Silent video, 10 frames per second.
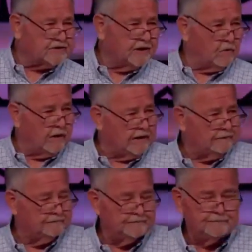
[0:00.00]
they're sent
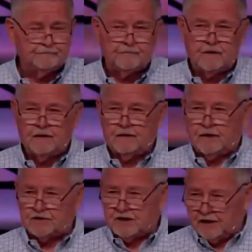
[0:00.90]
away.
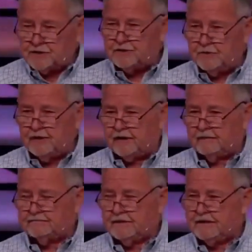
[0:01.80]
There's the issue there.
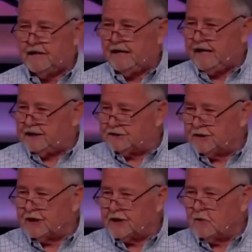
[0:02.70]
He
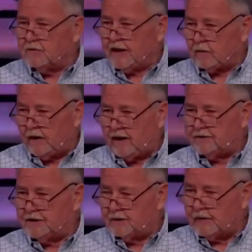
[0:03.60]
shouldn't have gone that
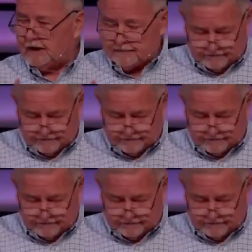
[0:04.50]
route. You can read a